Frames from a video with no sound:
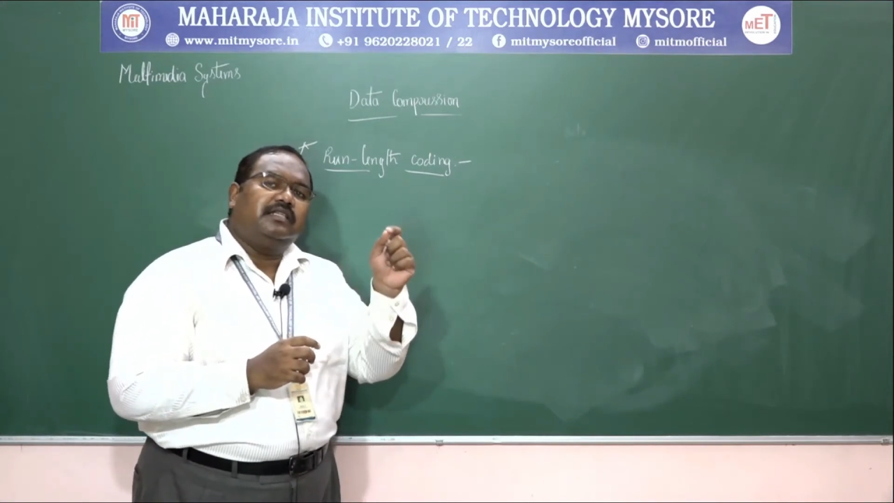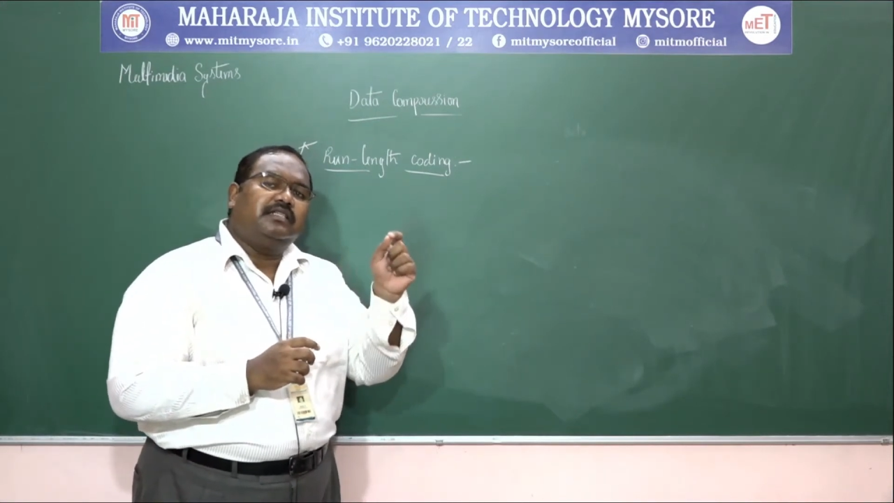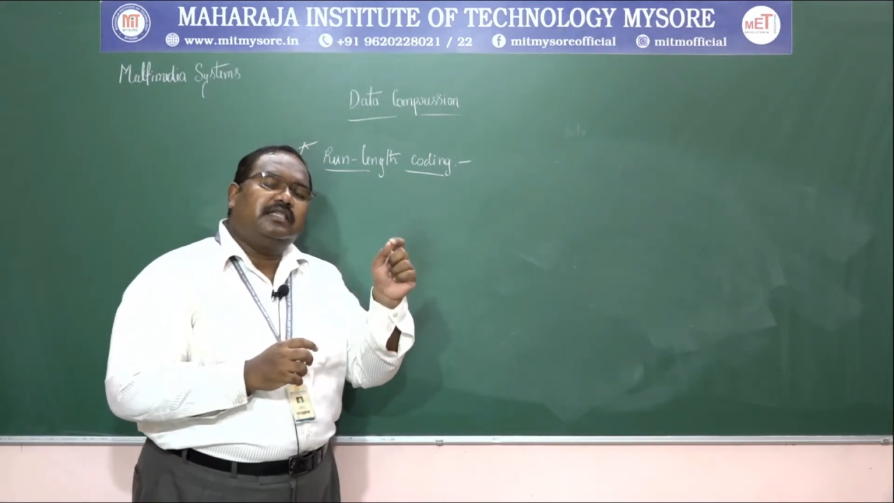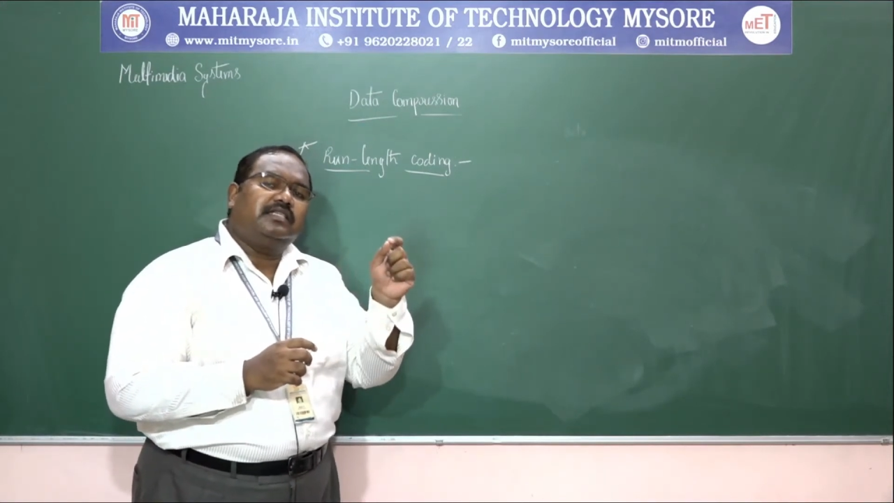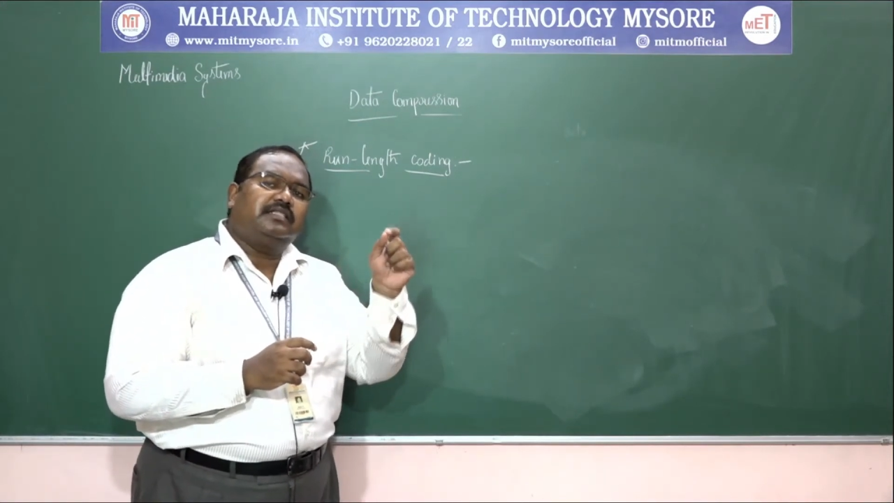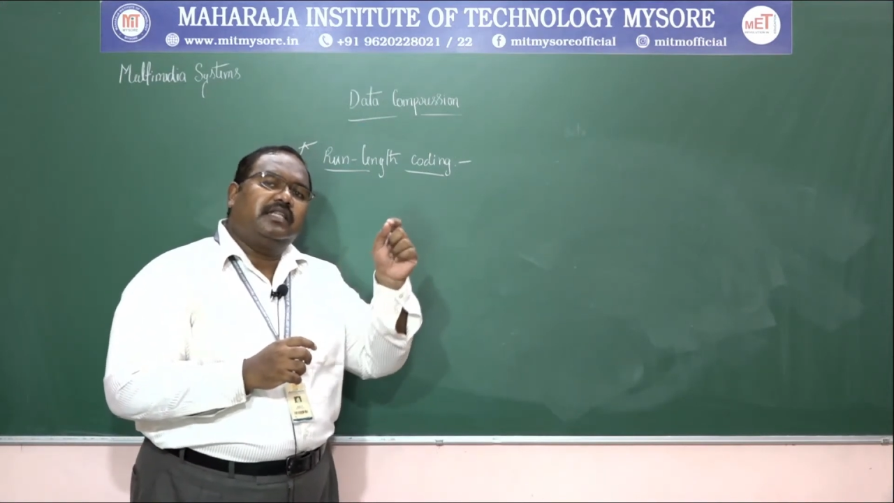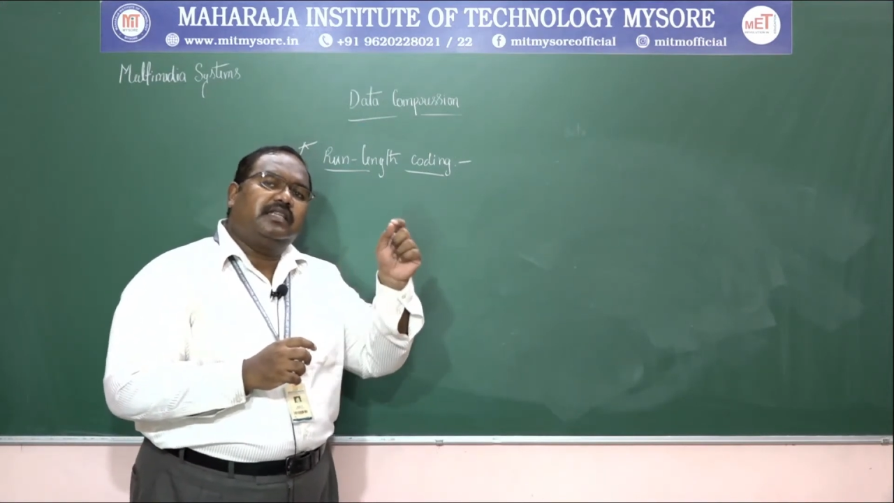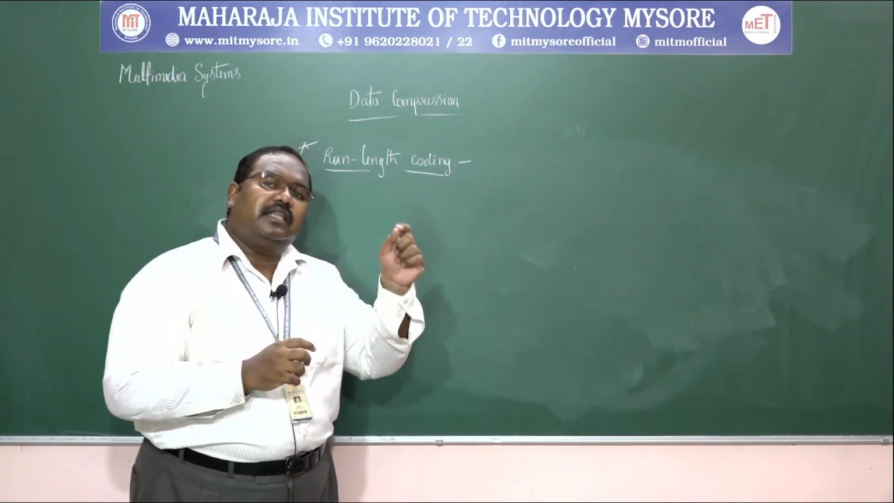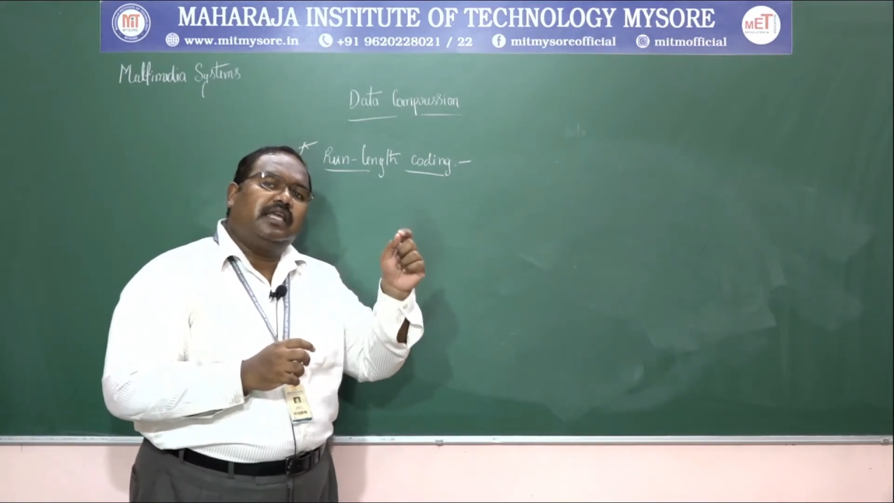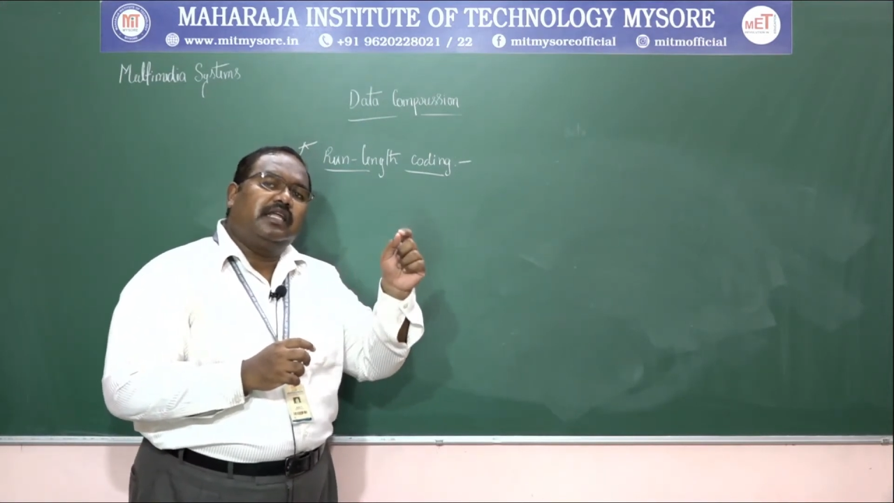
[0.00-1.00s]
this is
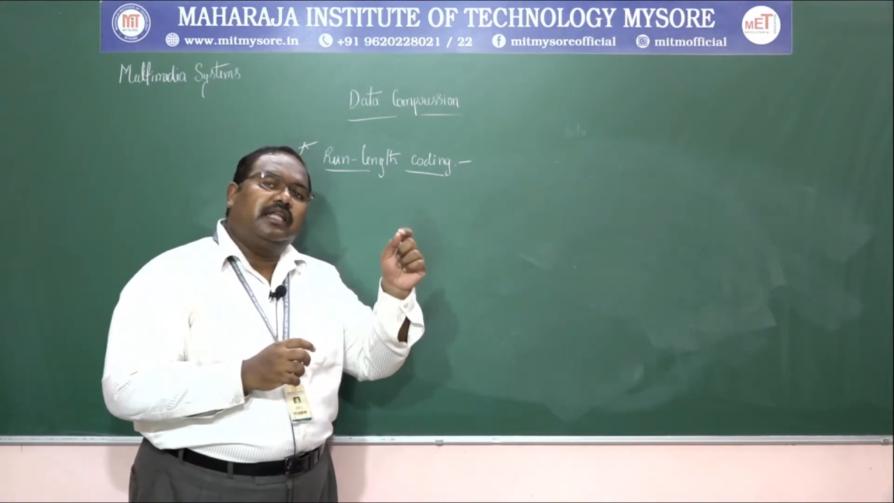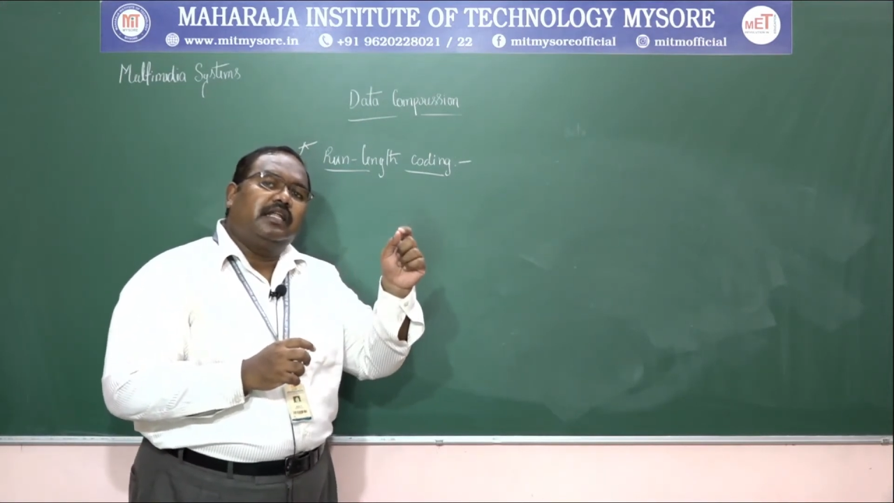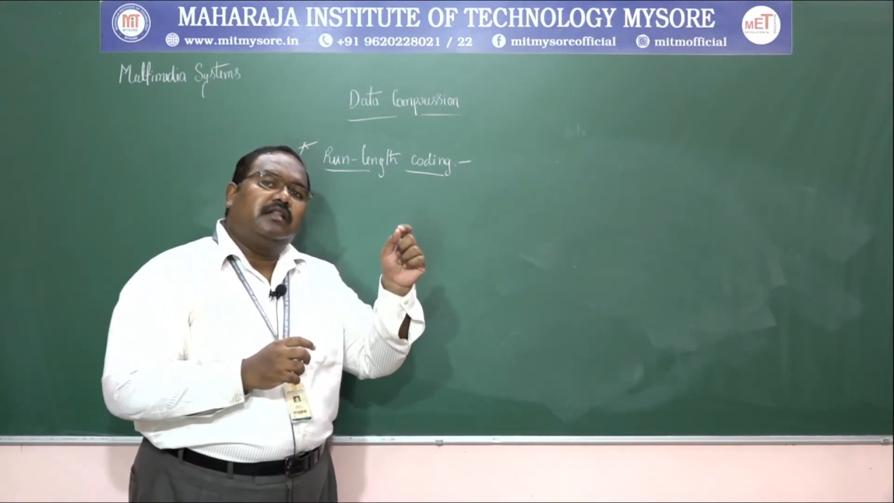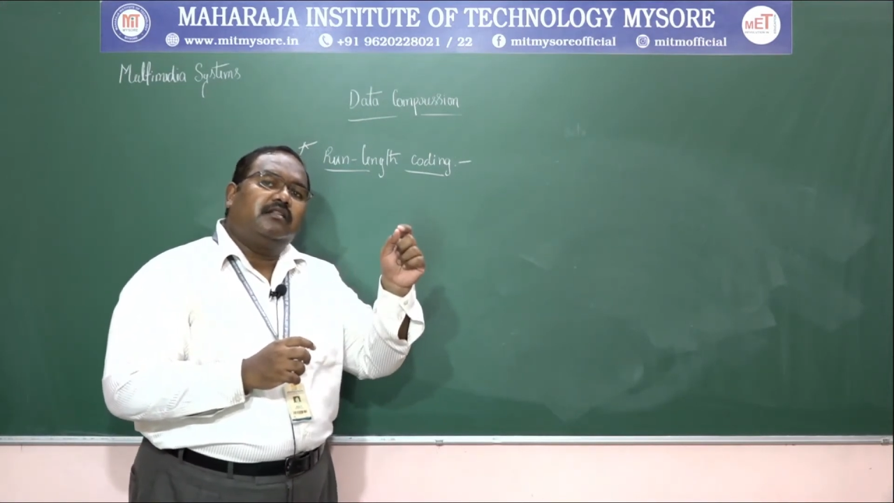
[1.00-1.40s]
the thing,